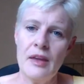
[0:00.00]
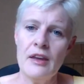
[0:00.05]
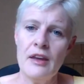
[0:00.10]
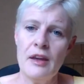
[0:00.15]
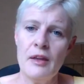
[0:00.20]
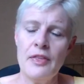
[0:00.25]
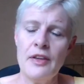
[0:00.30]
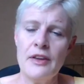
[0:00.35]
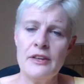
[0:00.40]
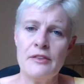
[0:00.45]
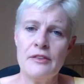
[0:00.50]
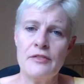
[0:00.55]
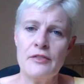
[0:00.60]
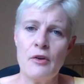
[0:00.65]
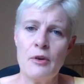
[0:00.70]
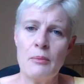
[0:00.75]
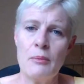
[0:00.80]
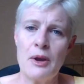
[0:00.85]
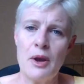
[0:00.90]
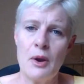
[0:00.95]
things have
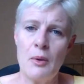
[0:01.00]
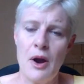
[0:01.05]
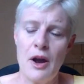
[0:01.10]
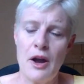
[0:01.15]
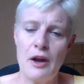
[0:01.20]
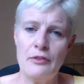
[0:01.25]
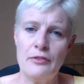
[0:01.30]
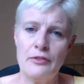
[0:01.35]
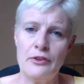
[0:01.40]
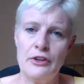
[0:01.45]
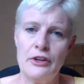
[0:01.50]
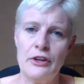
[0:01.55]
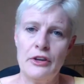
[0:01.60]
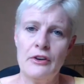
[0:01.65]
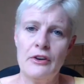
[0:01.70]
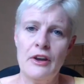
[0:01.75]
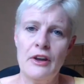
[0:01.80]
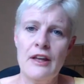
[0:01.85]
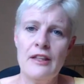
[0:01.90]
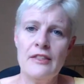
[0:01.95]
gone a bit quiet for
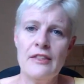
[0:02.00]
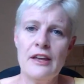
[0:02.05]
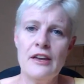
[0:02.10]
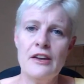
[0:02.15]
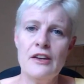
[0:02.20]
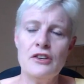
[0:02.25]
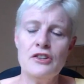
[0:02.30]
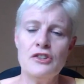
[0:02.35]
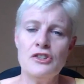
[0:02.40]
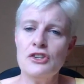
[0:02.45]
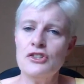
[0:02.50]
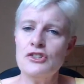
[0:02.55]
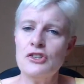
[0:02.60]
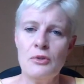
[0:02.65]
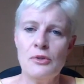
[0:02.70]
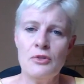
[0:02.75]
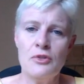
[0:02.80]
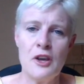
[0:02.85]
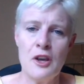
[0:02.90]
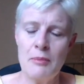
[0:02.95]
you, then just
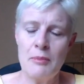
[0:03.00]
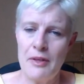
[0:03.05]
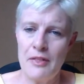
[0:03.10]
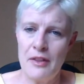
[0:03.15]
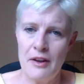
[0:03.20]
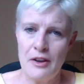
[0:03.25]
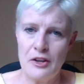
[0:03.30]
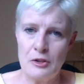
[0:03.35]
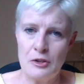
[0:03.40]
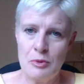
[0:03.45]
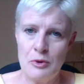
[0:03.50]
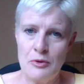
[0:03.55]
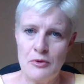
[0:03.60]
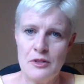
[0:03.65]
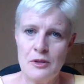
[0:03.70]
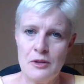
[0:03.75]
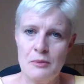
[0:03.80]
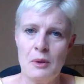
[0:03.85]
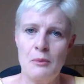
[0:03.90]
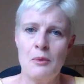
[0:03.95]
don't think about the larger
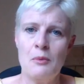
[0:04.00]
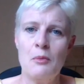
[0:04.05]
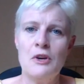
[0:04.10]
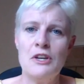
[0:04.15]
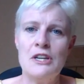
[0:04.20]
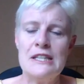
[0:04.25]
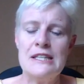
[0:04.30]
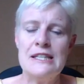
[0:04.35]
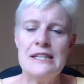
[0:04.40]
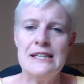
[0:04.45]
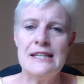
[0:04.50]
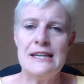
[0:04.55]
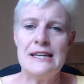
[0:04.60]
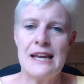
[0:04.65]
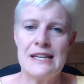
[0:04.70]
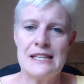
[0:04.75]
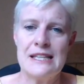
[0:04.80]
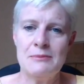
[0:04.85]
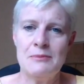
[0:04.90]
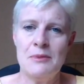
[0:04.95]
profits at the moment. We just need to
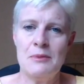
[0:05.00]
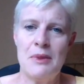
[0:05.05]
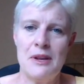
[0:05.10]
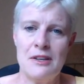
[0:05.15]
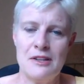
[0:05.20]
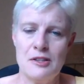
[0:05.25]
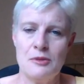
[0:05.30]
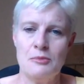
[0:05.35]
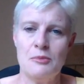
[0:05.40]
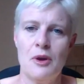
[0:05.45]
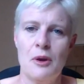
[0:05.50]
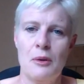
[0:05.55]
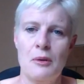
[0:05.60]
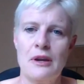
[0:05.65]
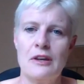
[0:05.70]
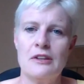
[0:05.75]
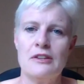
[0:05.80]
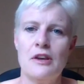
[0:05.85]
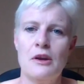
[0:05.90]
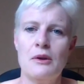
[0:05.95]
get some momentum
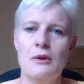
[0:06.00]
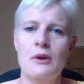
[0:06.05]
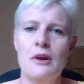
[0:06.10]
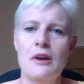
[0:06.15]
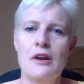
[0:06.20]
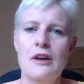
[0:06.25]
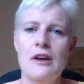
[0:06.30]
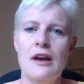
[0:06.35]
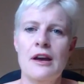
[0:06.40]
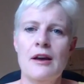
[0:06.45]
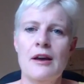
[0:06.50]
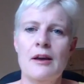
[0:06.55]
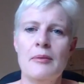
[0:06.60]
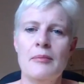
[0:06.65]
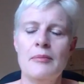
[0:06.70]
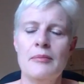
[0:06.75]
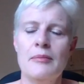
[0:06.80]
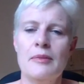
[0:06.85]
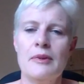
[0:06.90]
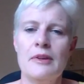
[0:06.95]
going. So
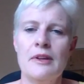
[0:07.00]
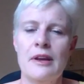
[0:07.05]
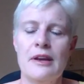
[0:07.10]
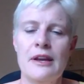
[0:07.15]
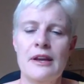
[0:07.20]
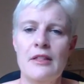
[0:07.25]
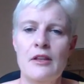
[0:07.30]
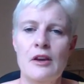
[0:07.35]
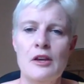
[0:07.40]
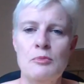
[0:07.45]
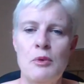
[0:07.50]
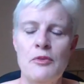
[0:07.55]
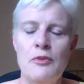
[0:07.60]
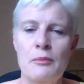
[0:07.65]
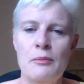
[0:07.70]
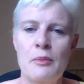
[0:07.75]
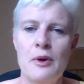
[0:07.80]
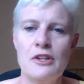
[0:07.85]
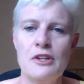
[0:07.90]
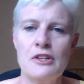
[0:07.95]
keep those
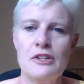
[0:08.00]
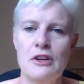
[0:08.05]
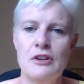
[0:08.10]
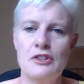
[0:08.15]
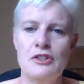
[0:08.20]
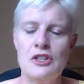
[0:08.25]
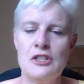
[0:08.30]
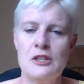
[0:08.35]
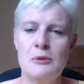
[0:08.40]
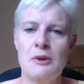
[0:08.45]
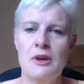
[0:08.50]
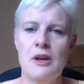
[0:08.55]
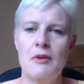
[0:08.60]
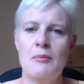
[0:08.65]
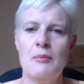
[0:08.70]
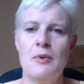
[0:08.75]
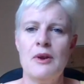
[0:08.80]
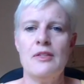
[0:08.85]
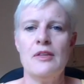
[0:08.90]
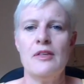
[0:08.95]
profit margins low just to
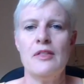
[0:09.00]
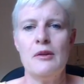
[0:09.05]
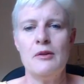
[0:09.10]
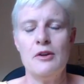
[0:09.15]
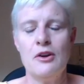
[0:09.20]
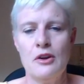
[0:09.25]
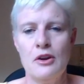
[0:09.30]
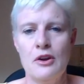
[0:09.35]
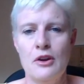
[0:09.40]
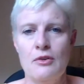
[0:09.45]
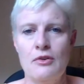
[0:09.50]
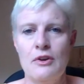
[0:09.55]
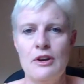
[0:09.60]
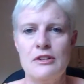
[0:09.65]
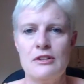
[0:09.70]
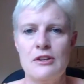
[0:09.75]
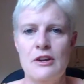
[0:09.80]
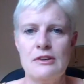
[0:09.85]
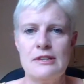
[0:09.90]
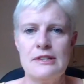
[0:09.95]
begin with, and then you can
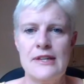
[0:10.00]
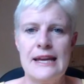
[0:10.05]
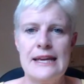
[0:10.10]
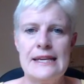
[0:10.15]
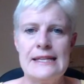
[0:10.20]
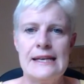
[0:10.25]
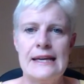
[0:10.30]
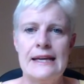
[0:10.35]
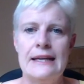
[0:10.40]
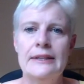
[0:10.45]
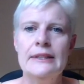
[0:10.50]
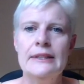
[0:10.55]
increase those later.